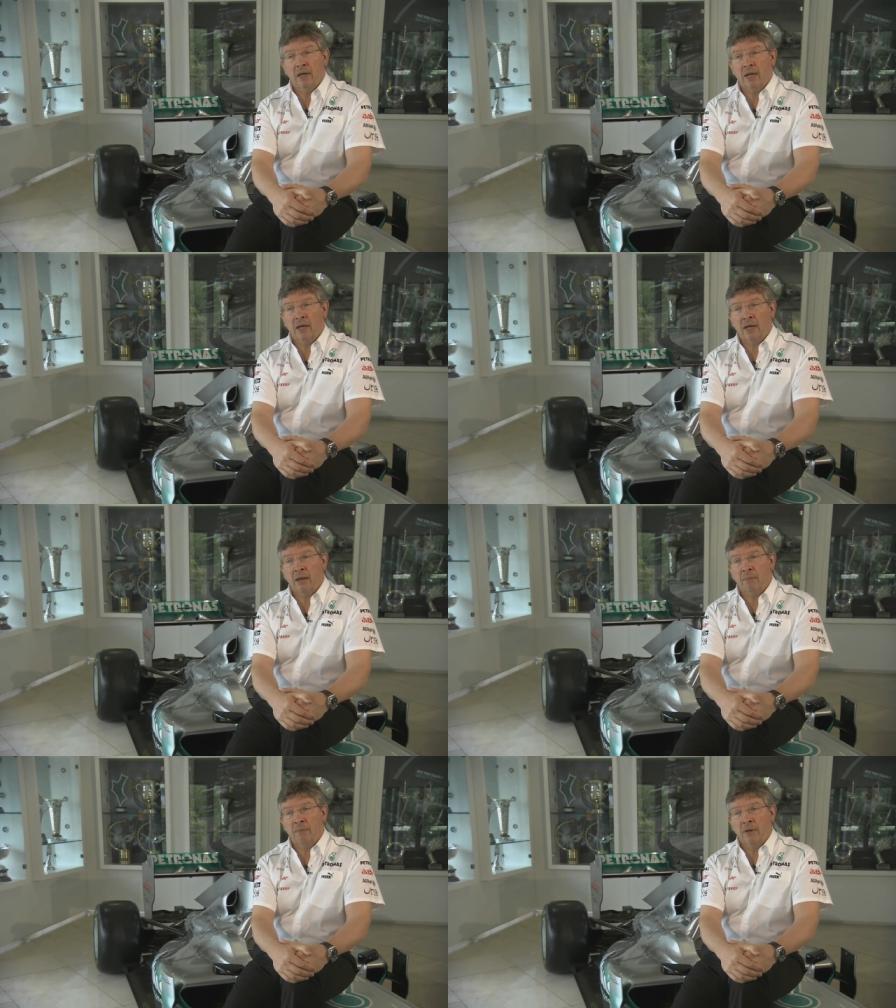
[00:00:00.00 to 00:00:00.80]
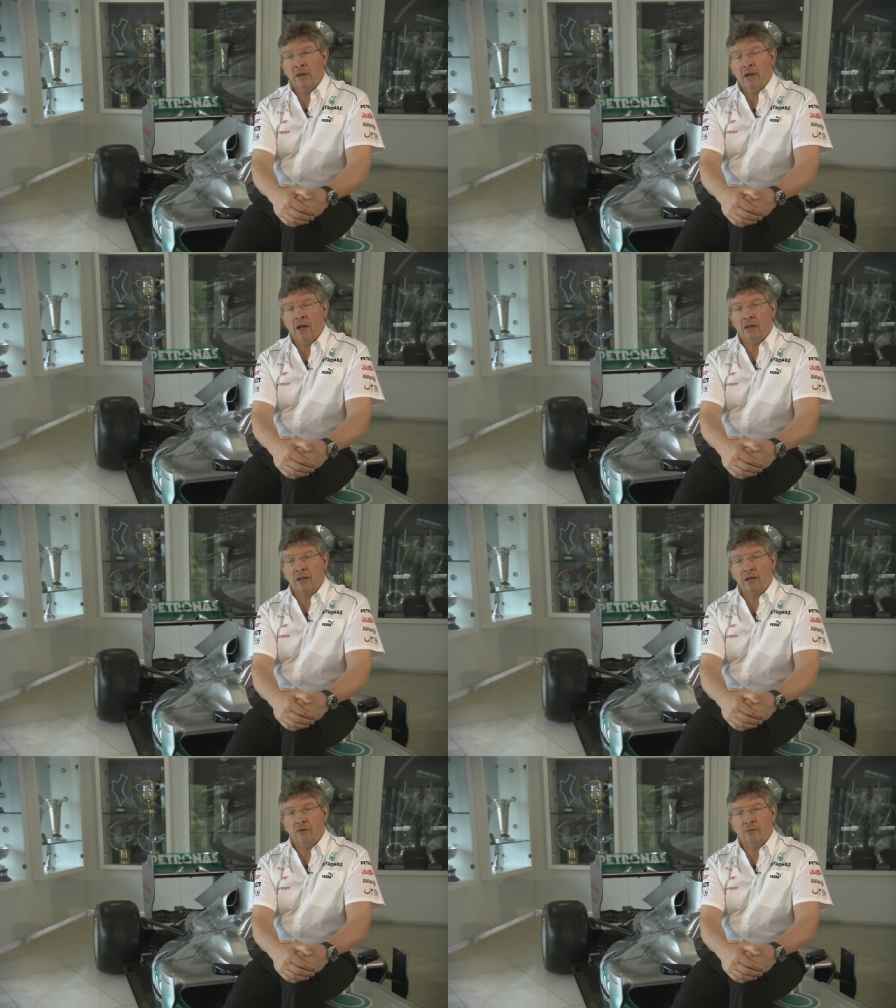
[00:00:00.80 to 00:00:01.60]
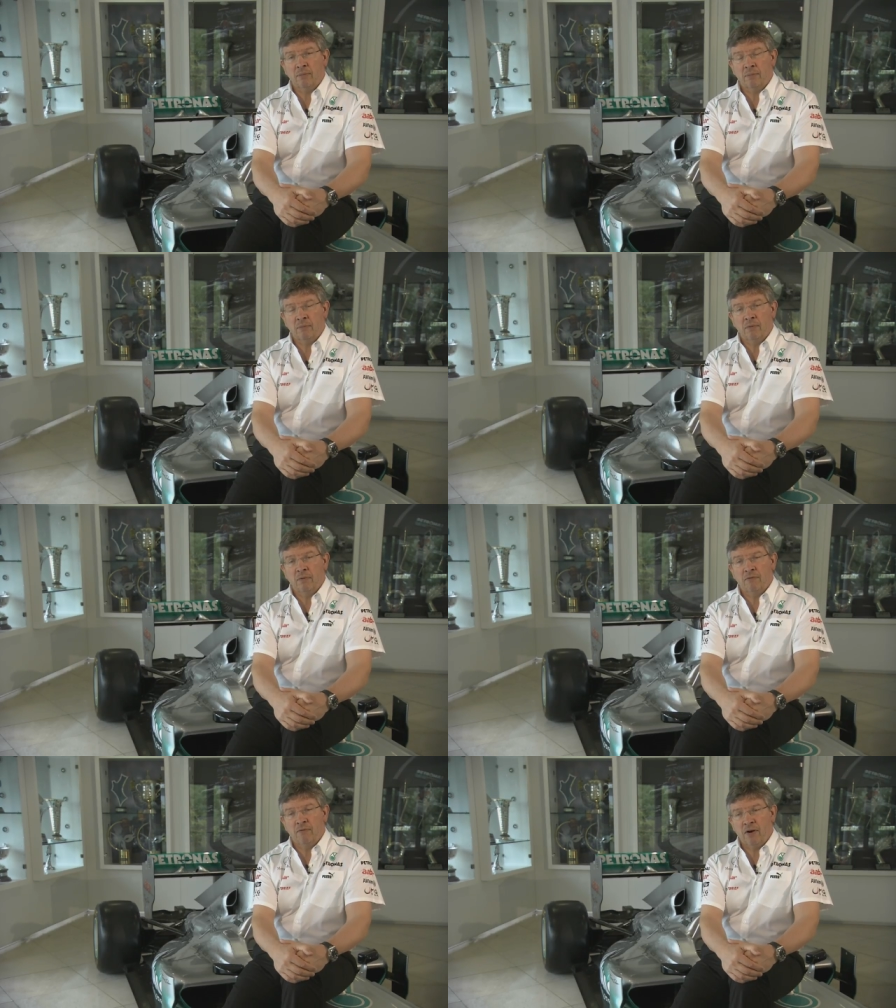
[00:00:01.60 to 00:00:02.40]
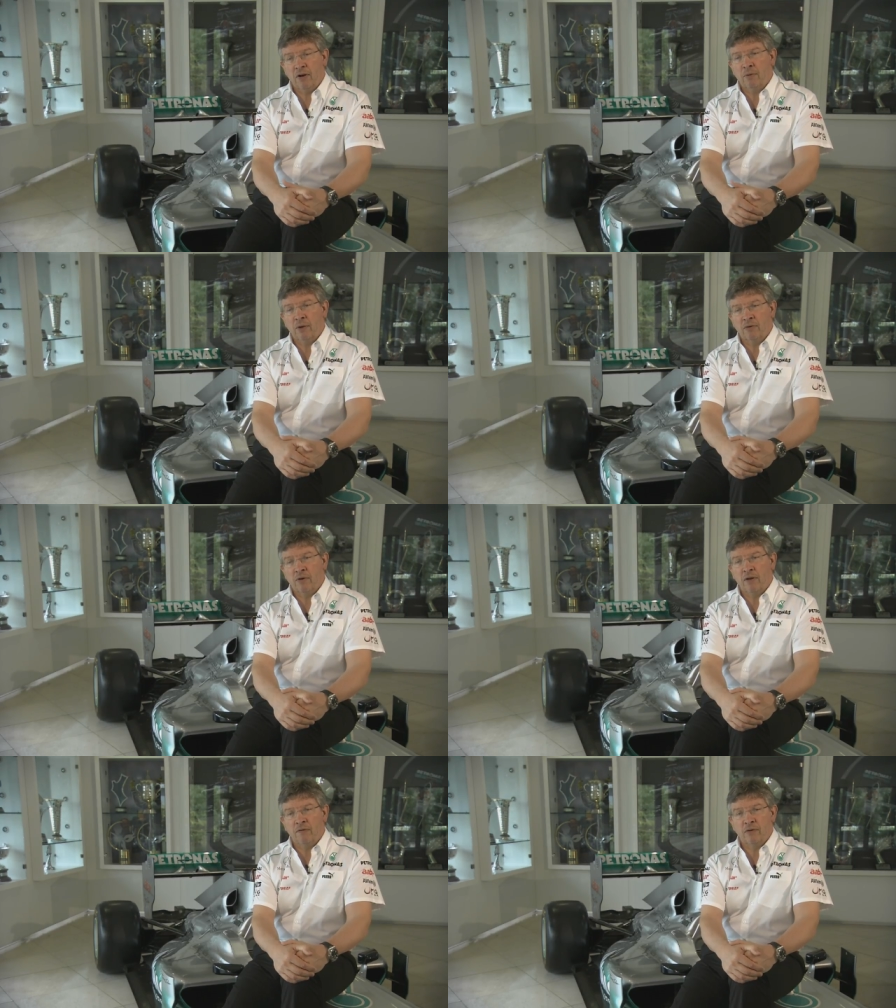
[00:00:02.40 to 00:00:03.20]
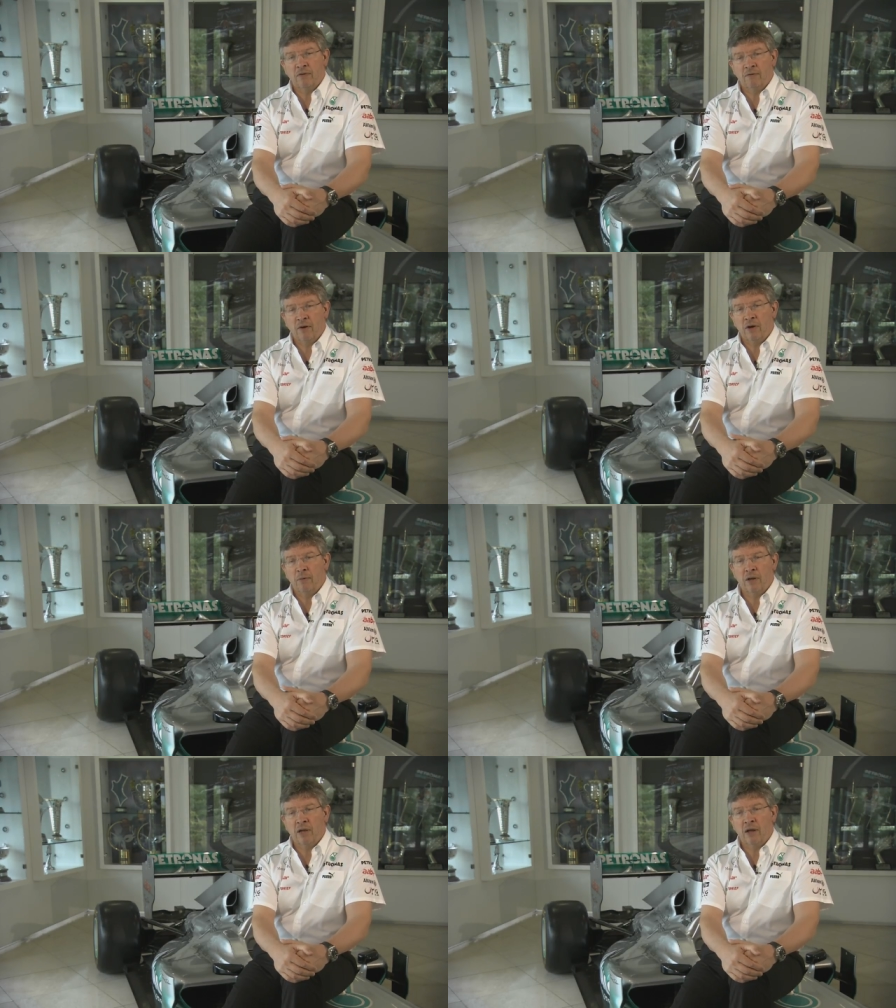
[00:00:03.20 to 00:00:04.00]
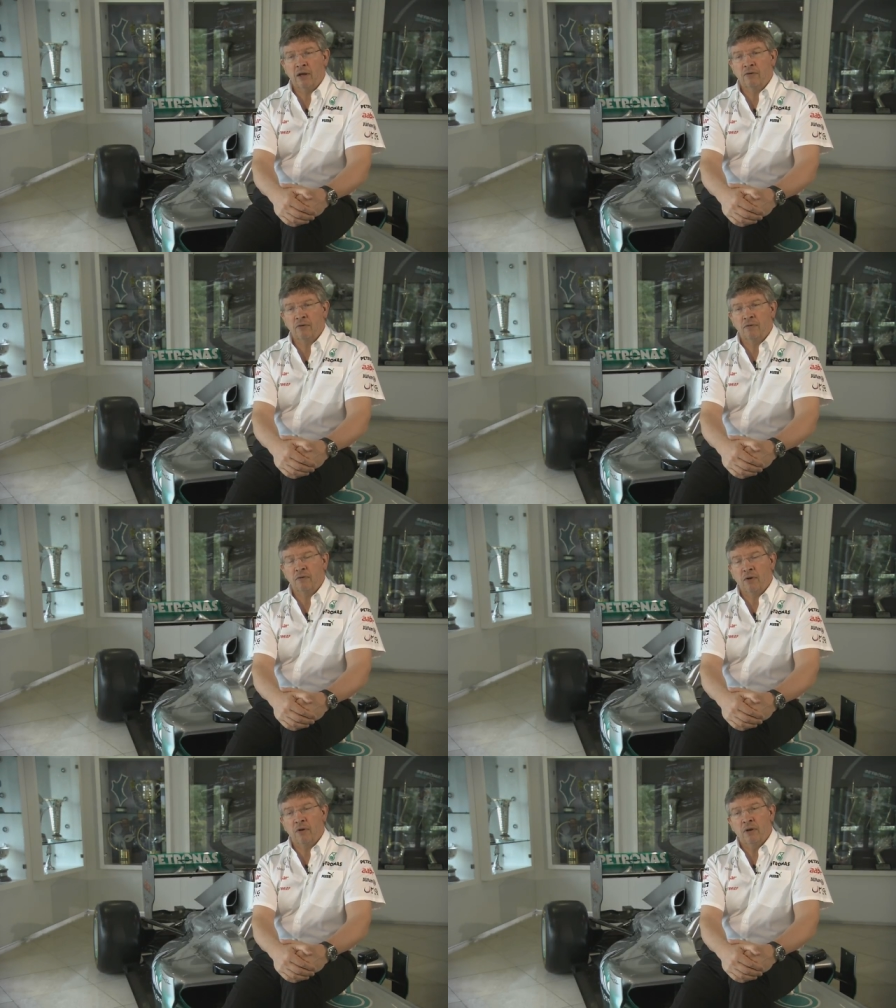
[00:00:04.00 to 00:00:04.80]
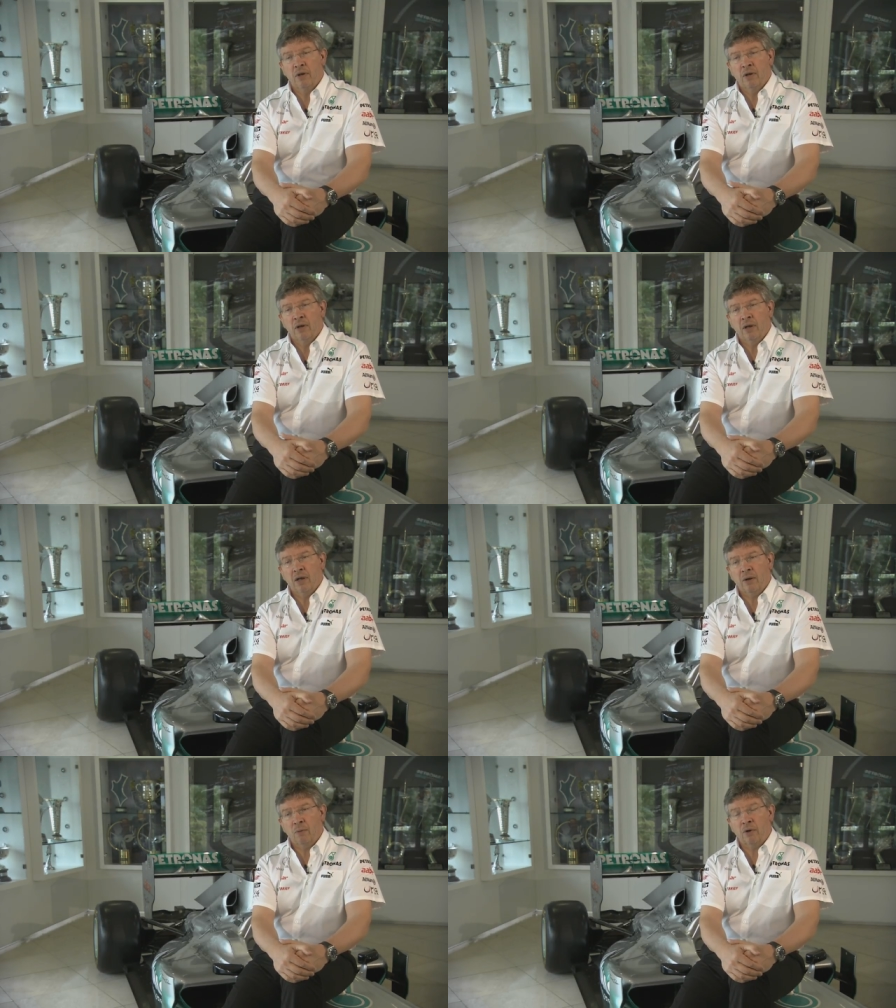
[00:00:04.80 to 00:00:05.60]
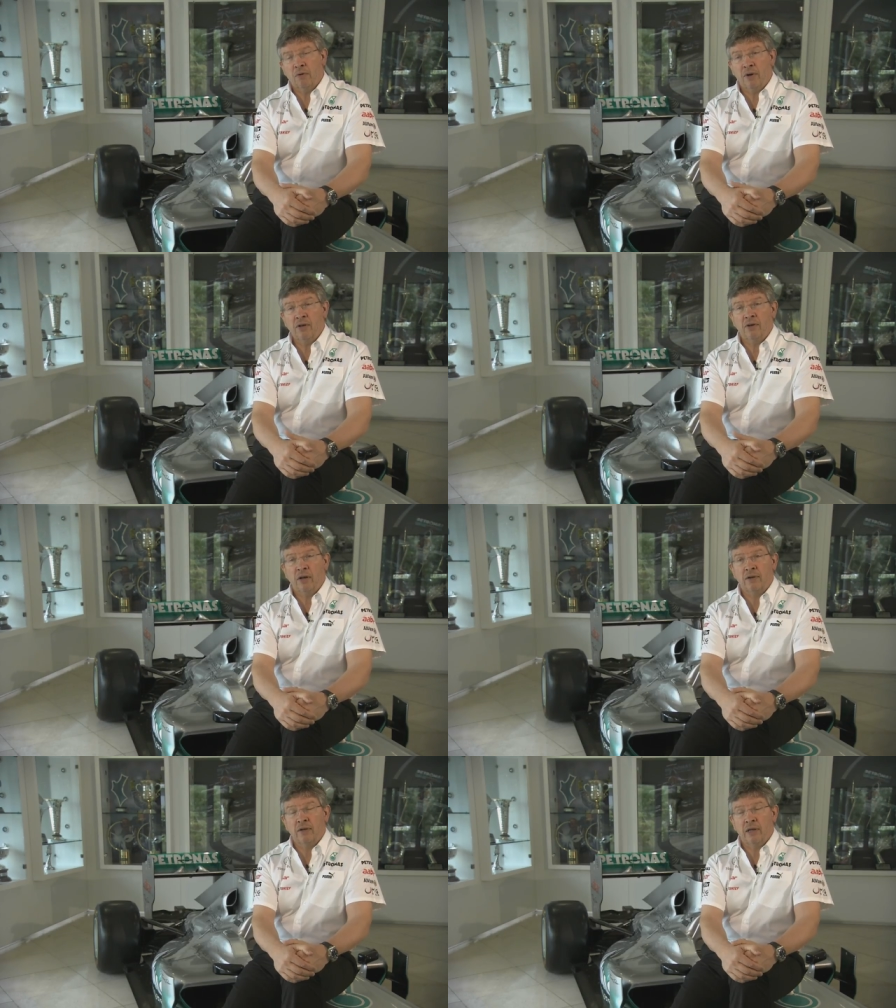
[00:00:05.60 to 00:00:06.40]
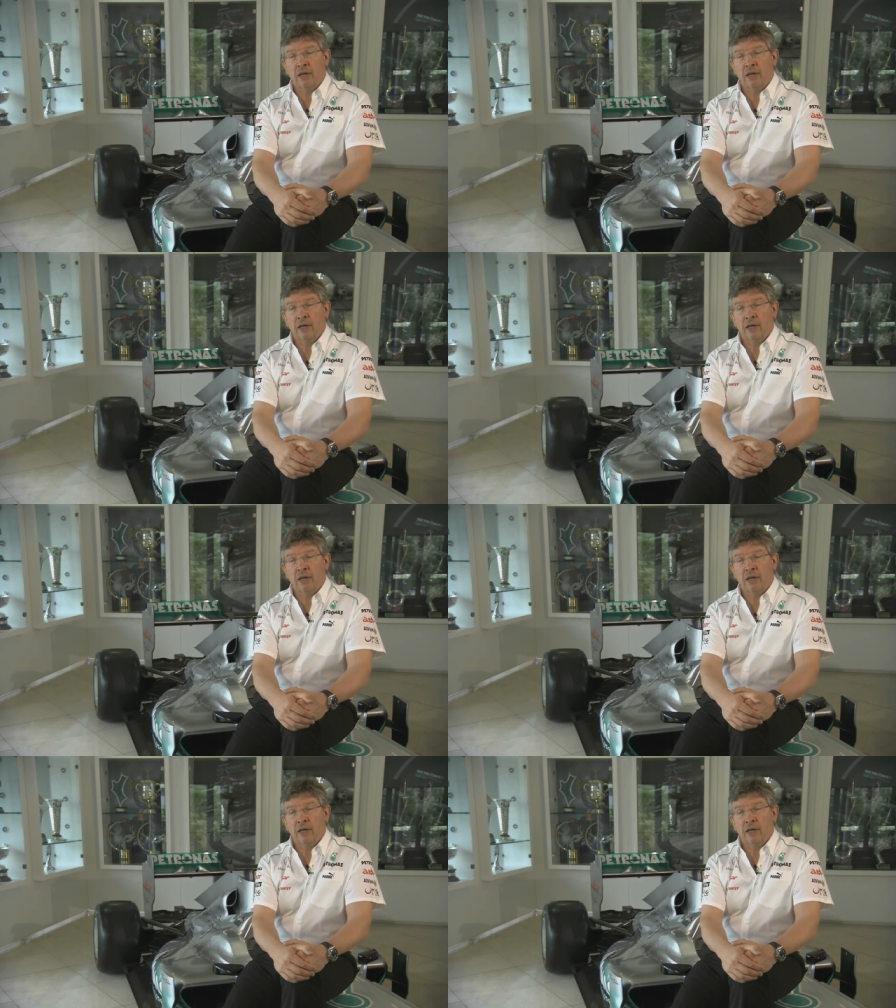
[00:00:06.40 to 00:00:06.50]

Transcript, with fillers: Um, I think there's some very quick drivers in very quick cars who have not uh, won a race yet.